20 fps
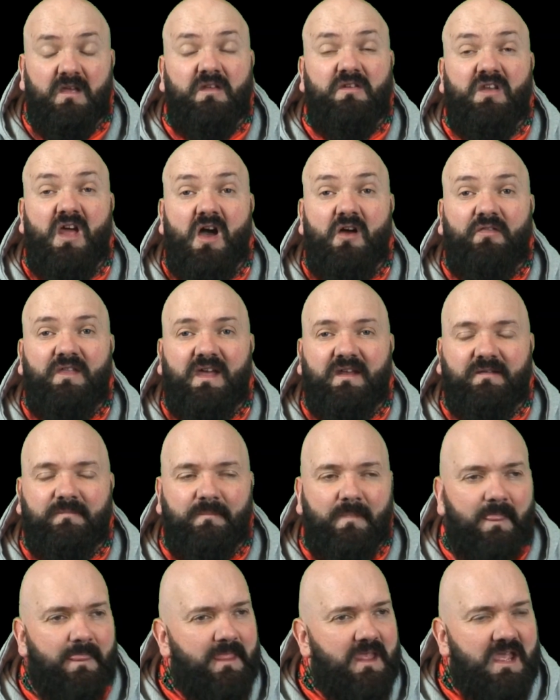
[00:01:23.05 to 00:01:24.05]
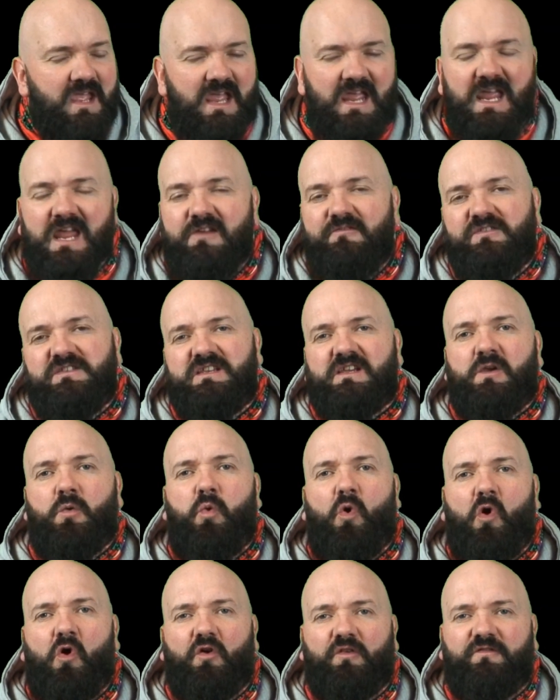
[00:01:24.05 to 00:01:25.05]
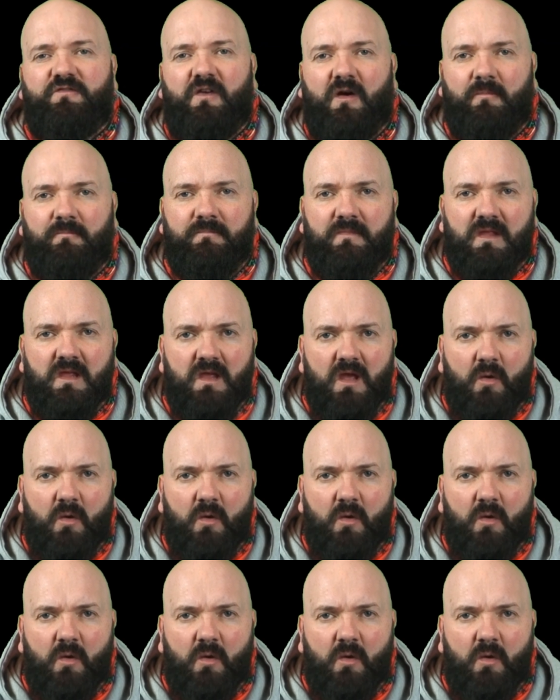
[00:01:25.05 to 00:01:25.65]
Now then, here is a quote from